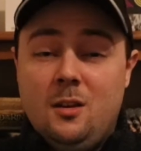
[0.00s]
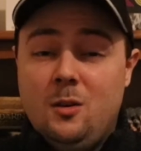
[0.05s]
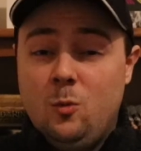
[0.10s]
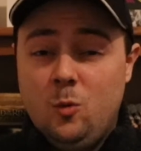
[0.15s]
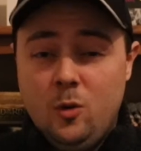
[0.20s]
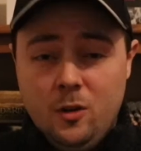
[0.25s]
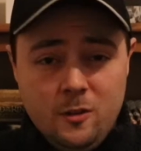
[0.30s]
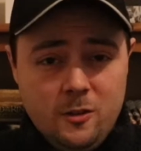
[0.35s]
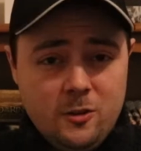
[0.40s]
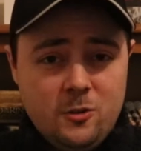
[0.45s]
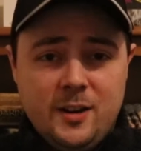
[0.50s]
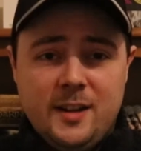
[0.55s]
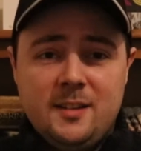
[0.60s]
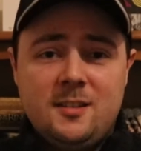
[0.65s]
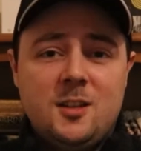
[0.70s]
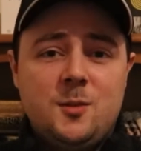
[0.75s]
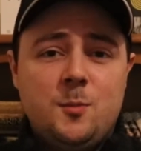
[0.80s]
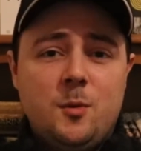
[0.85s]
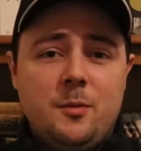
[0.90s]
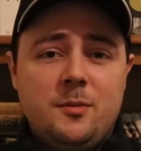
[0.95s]
one of the
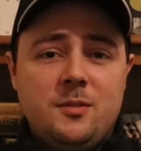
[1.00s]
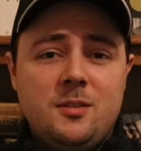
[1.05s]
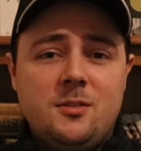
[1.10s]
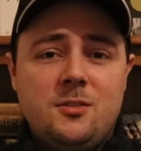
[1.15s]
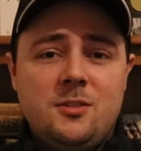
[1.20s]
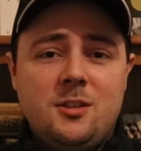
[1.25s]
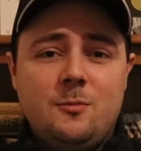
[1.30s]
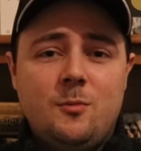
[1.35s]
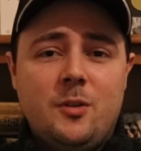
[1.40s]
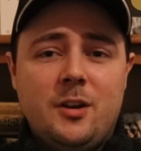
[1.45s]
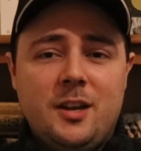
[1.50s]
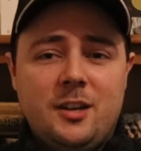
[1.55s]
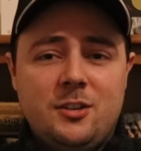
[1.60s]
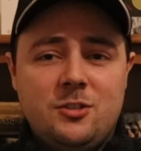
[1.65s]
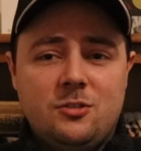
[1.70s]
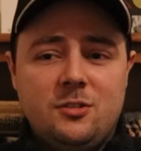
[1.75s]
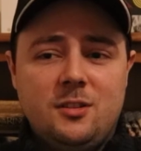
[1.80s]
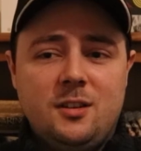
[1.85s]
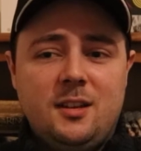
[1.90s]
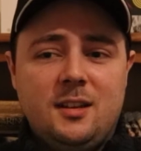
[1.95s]
greatest moments in cinema
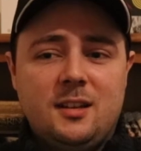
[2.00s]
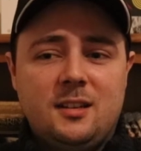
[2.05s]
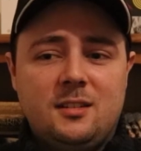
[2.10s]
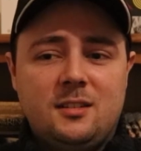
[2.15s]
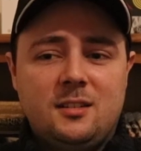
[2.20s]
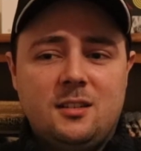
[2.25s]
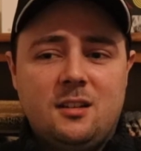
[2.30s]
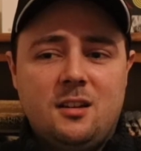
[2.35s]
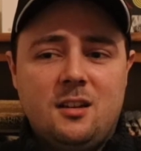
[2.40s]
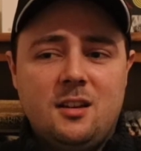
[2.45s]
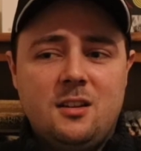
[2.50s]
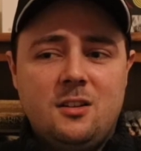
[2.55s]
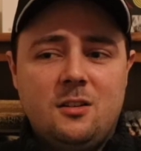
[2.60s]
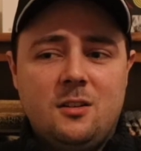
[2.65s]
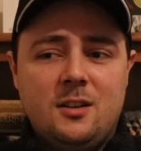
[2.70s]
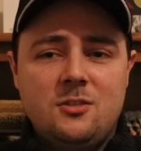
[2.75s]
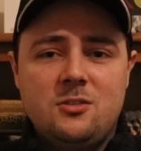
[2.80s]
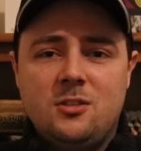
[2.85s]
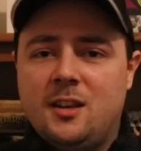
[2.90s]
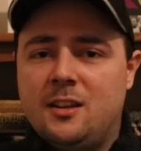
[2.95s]
history, and you know,
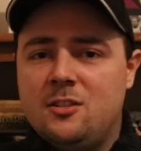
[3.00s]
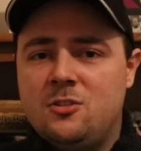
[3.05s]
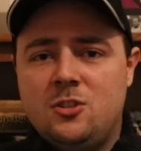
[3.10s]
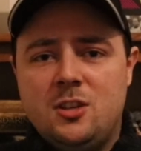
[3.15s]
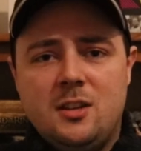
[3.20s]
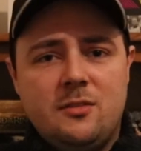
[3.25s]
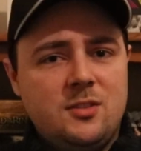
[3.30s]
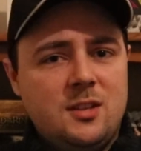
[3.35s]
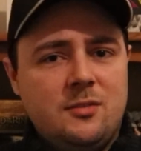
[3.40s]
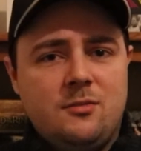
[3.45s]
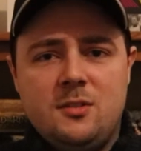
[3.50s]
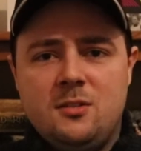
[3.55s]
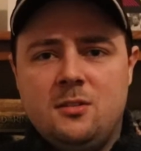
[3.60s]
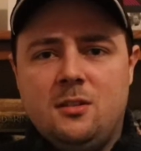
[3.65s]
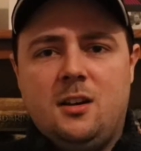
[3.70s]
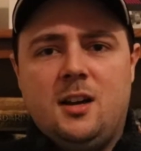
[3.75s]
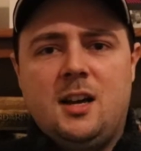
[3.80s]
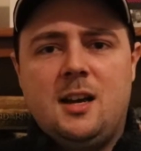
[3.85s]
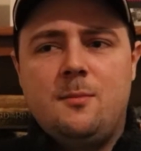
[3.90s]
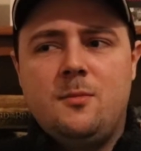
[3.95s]
I just get shivers every
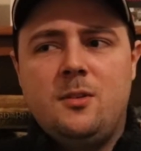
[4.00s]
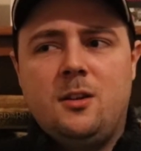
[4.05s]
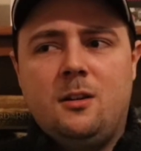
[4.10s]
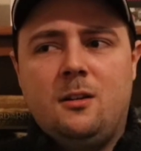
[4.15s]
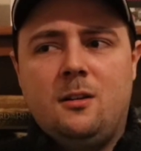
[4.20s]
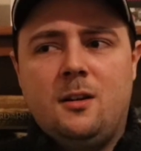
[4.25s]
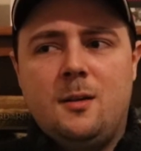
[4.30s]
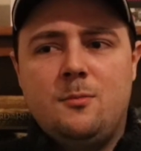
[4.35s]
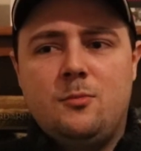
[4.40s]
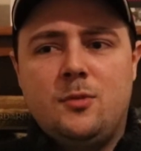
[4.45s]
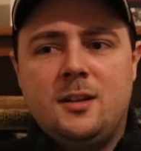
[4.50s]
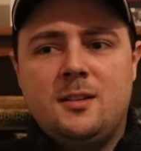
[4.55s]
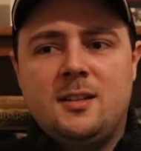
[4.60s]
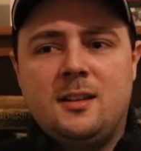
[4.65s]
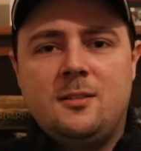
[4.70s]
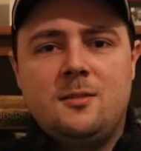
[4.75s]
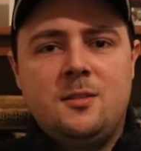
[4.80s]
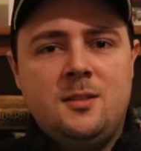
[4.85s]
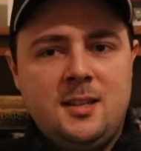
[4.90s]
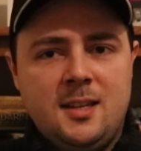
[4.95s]
time, you know, I break down
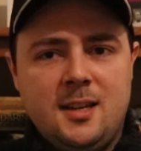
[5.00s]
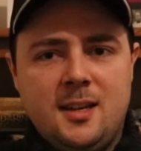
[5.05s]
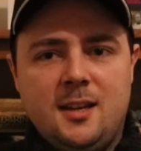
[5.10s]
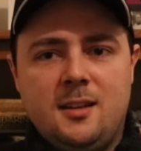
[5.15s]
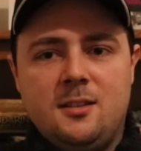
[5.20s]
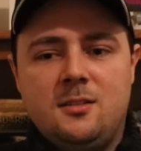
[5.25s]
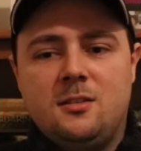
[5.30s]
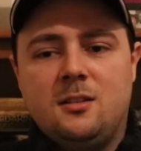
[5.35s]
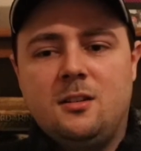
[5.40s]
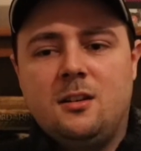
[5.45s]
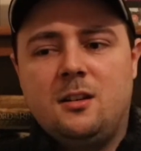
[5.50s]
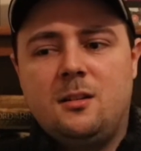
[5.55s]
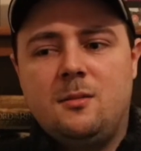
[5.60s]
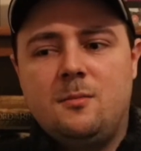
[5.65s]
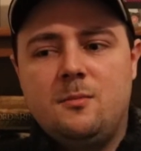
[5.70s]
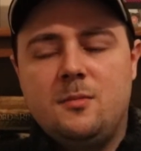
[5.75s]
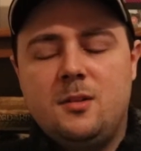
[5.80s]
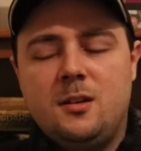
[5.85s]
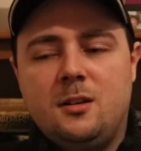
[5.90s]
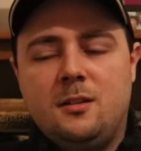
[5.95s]
in tears,
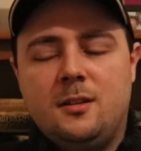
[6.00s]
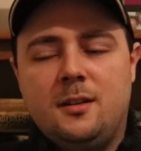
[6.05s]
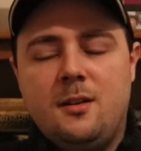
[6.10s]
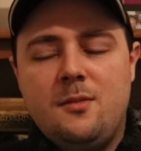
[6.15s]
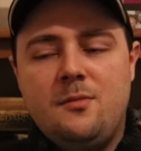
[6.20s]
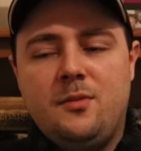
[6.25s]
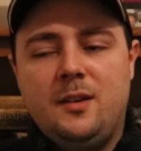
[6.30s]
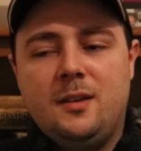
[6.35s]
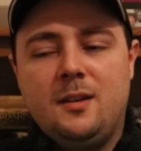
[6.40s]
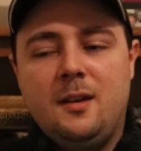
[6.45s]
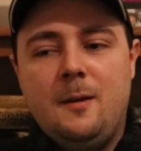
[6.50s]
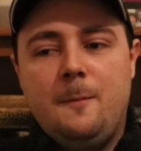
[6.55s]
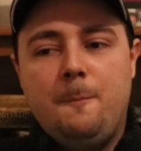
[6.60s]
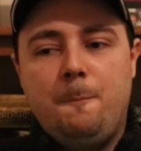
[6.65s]
you know, and I think